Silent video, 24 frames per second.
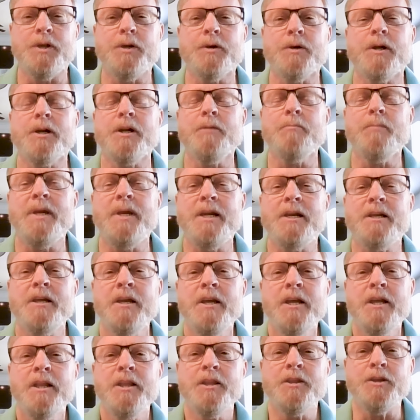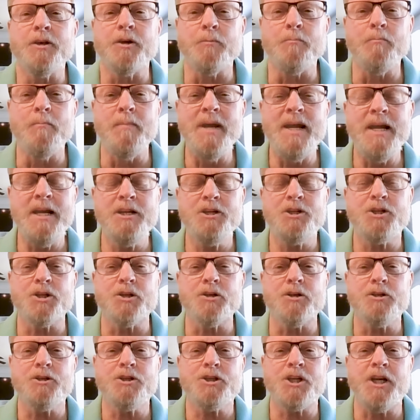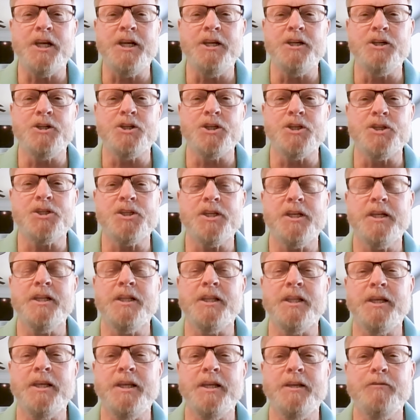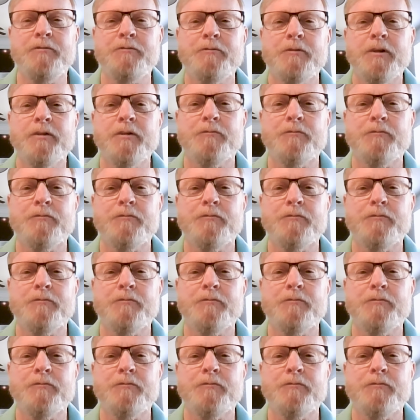they are going to make their major changes in the